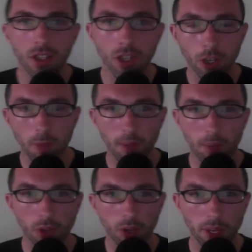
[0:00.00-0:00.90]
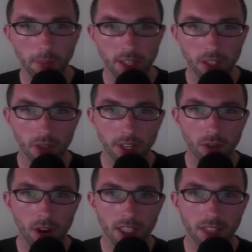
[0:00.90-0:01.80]
took people who had been doing
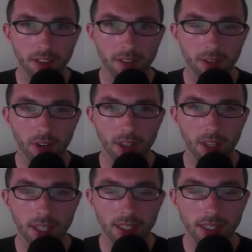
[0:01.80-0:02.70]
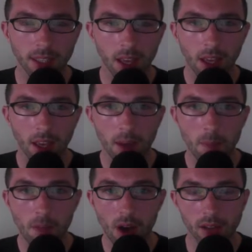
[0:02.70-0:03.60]
CrossFit for at least a
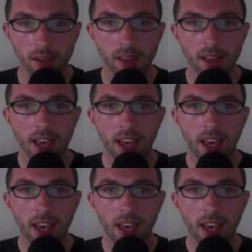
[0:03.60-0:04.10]
month